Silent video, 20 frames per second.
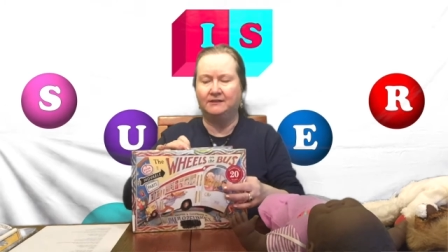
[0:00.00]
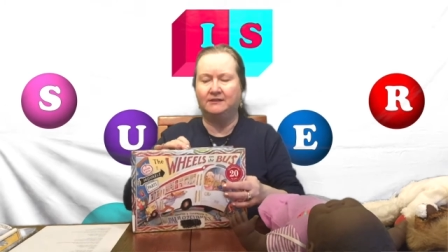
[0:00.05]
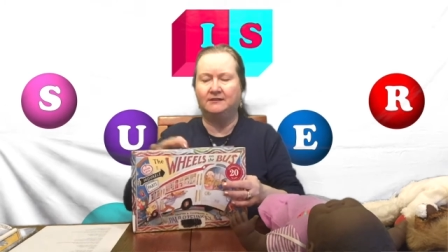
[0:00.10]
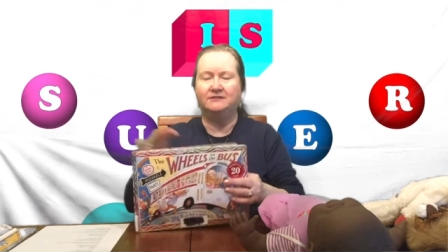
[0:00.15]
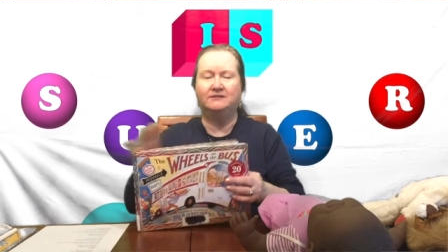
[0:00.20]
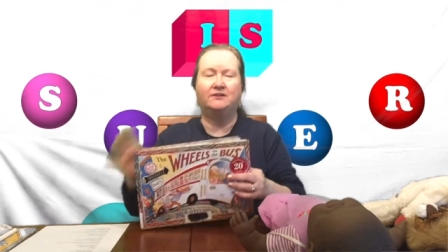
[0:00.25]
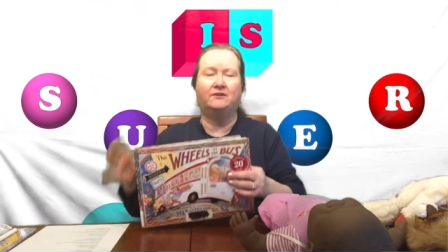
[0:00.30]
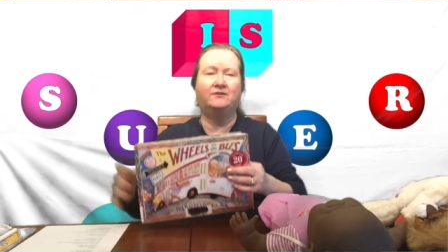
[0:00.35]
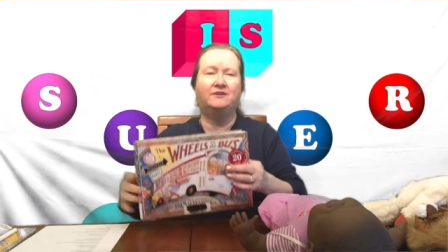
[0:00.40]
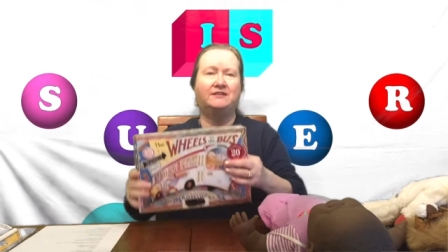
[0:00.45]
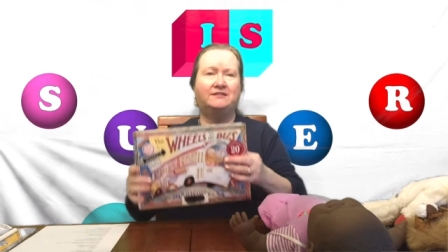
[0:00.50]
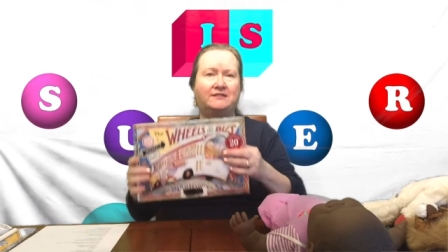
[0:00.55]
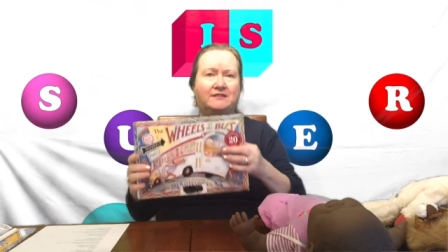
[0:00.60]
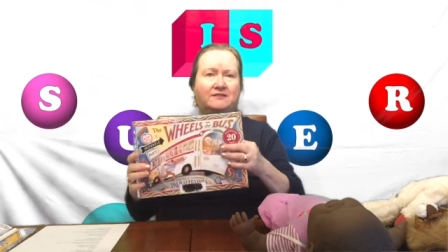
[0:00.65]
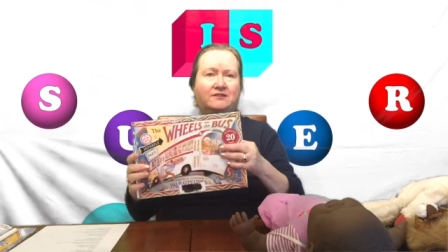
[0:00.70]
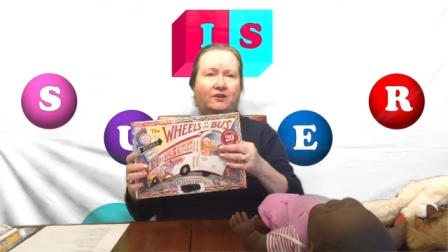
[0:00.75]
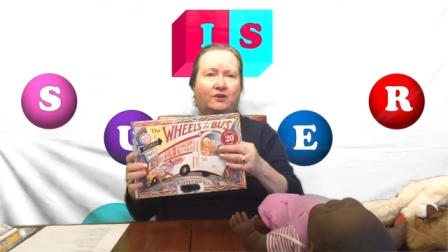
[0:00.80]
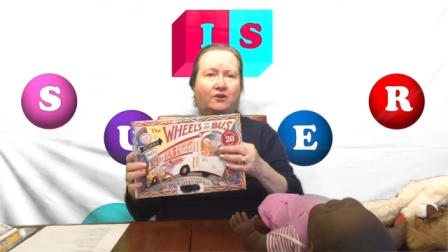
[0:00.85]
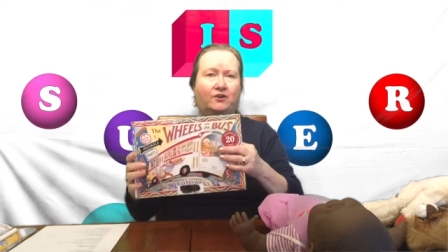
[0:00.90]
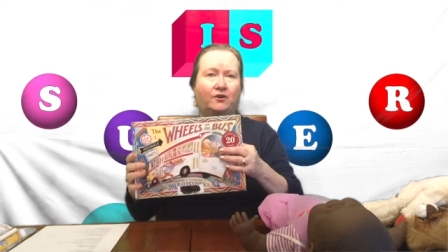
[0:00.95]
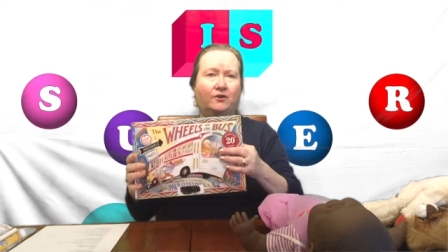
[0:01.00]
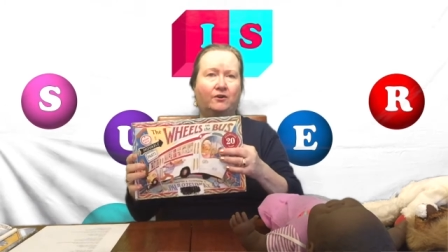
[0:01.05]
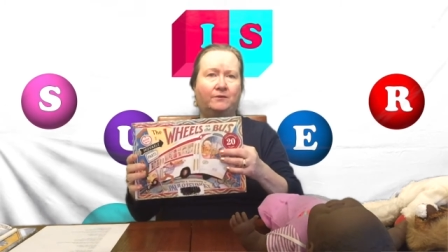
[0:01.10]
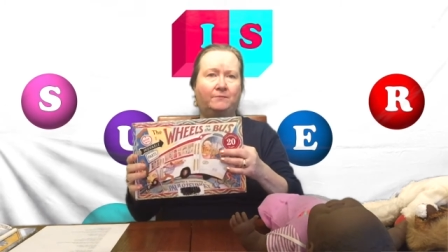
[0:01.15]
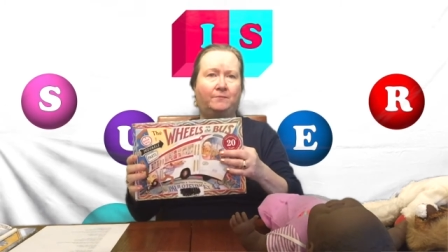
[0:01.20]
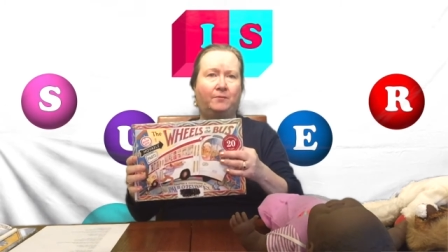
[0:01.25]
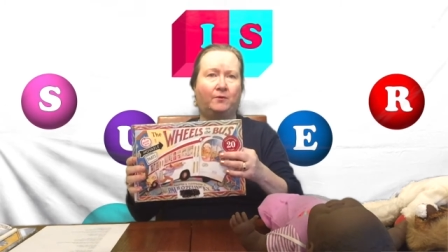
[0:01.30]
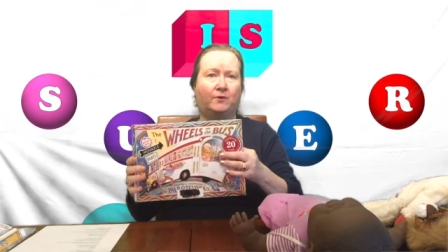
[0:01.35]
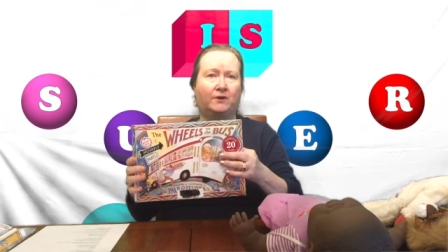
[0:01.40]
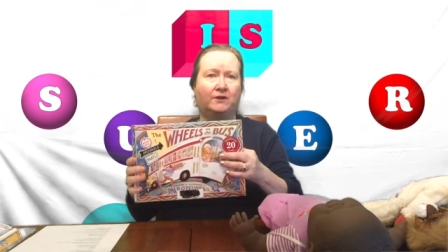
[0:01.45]
So this is a good
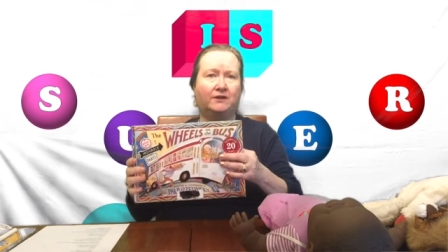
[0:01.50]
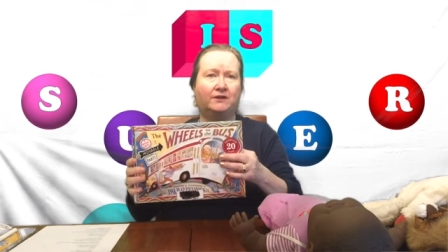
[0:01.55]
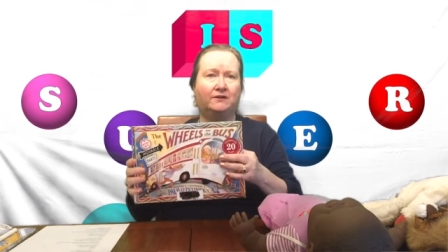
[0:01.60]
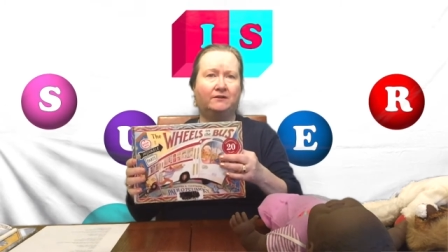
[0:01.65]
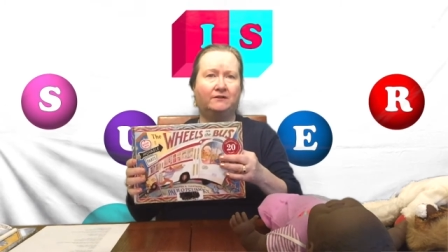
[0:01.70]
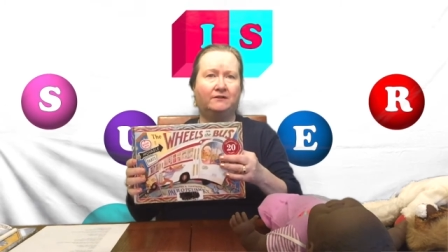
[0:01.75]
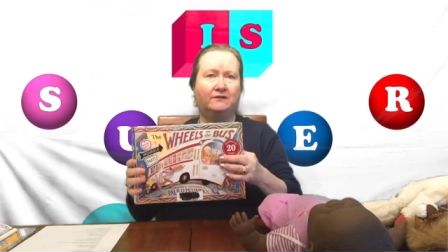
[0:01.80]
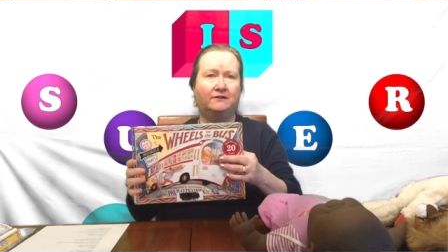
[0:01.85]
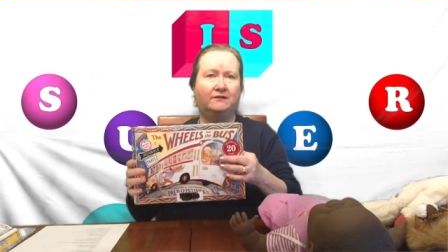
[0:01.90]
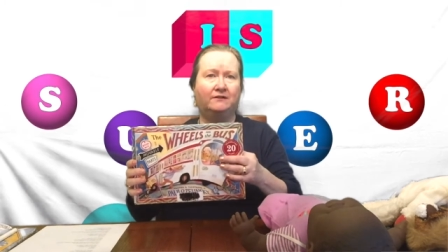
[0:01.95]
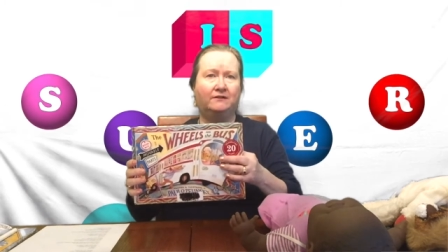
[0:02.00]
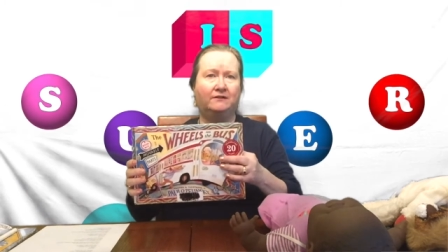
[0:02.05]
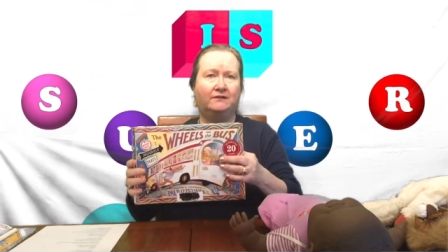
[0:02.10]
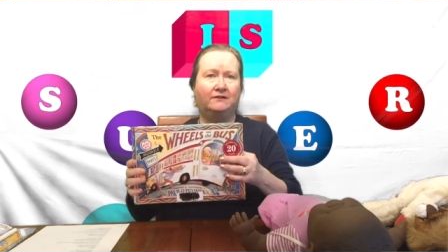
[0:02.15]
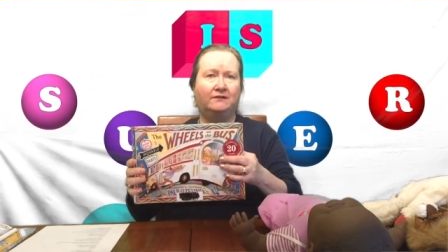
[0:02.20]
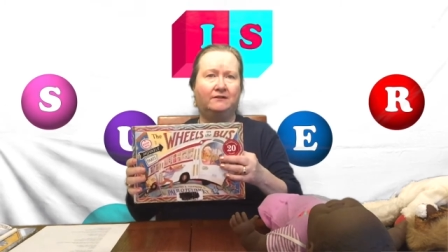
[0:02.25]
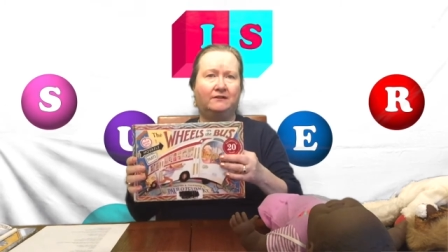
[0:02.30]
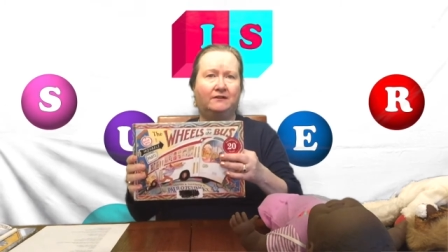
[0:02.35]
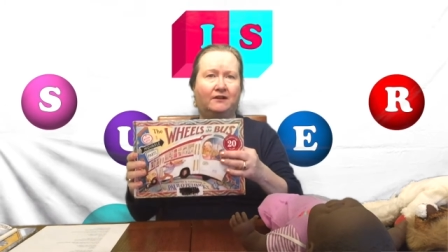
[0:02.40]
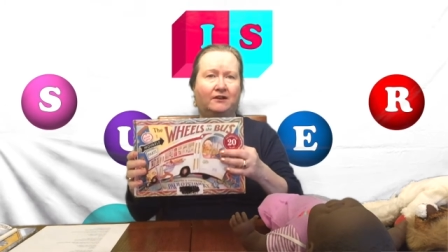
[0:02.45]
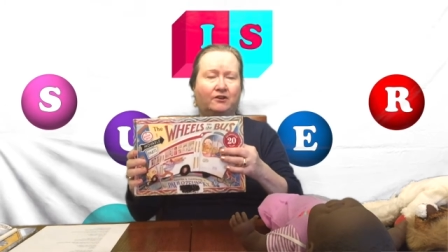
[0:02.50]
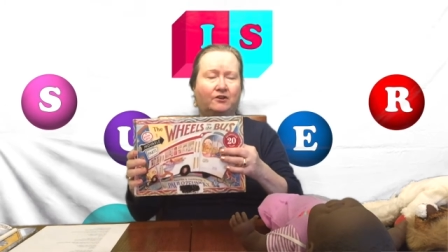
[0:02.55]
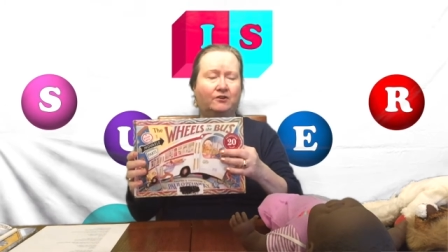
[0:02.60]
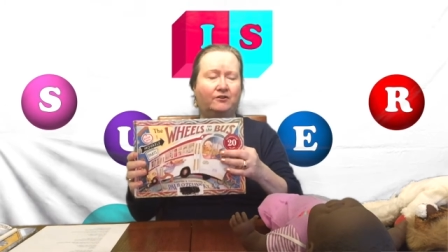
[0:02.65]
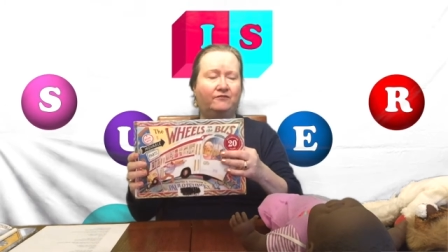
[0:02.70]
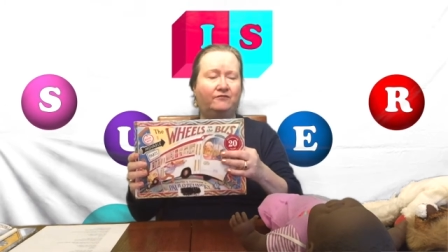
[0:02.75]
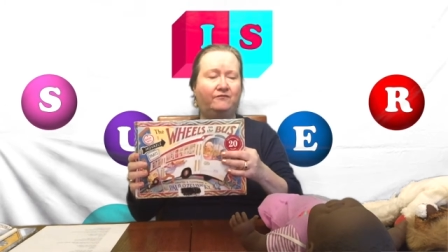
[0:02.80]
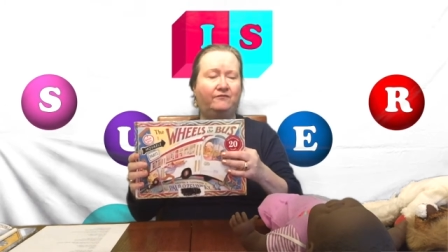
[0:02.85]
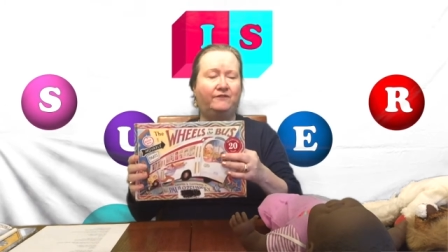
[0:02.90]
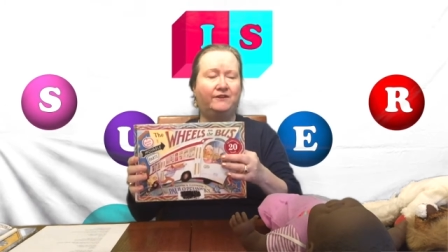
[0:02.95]
book, a
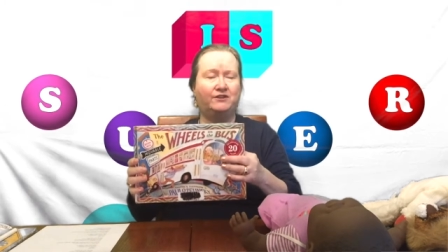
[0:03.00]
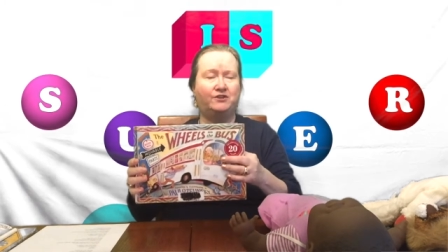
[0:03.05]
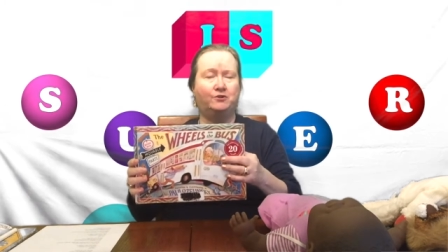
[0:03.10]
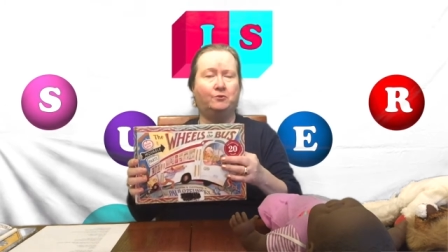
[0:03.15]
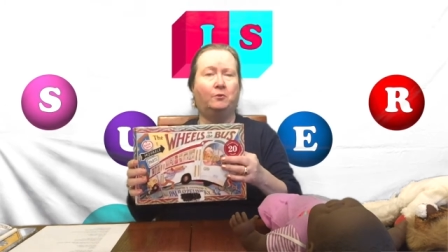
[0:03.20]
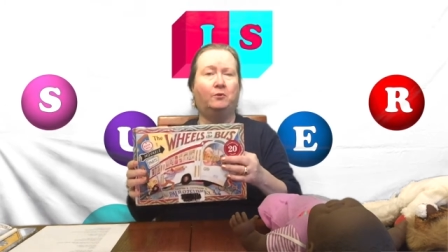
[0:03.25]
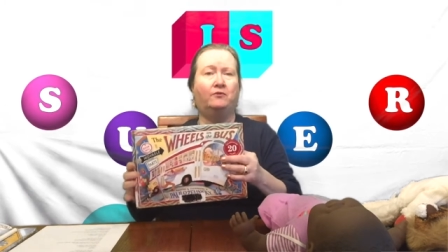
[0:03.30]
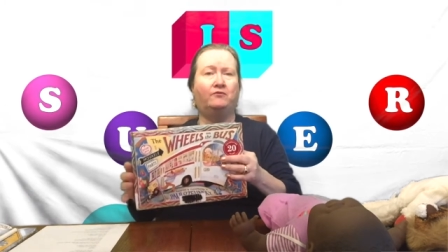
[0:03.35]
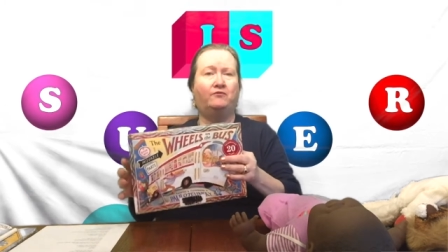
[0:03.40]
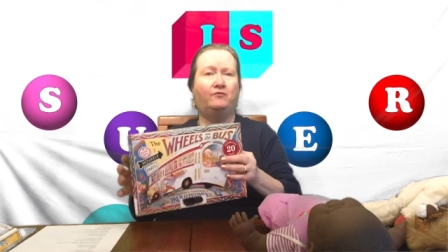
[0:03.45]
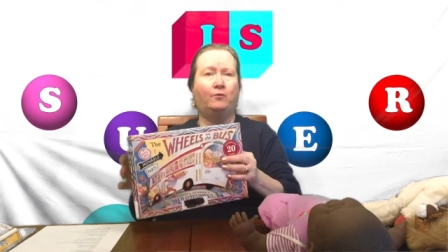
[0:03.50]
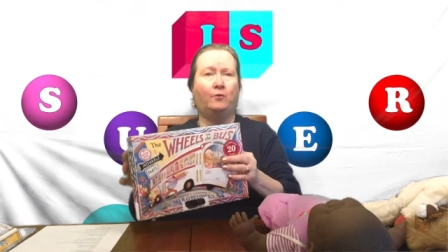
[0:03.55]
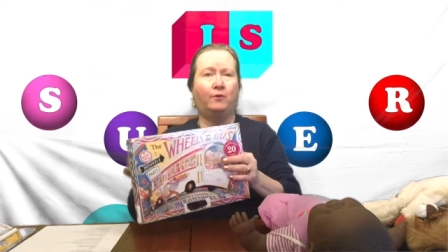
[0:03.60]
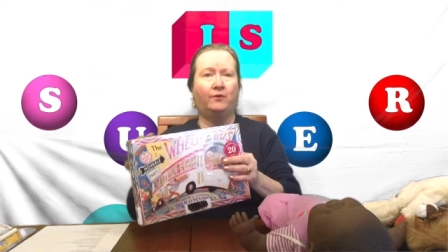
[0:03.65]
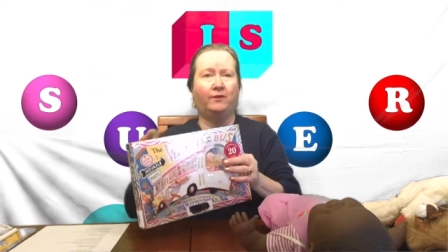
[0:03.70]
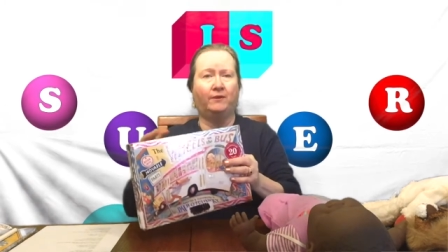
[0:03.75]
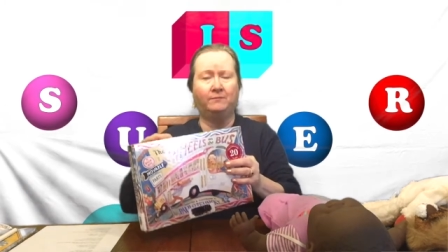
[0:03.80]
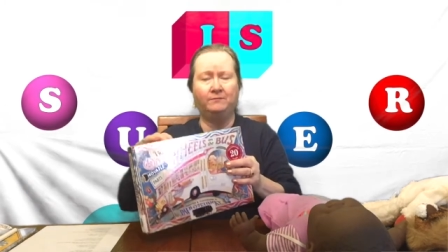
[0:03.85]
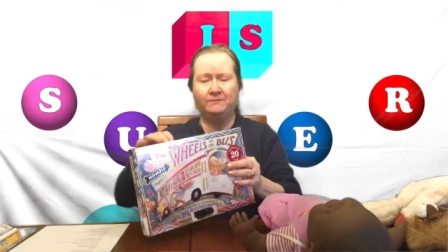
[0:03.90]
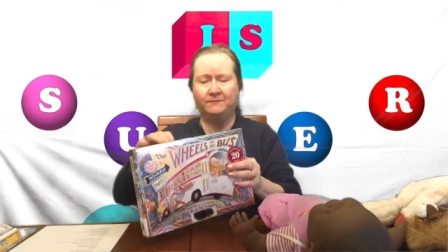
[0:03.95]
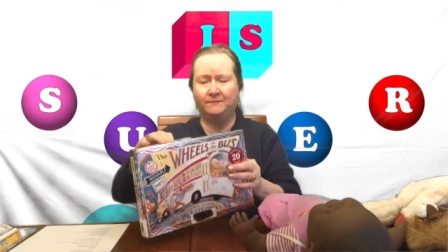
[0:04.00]
good visual for them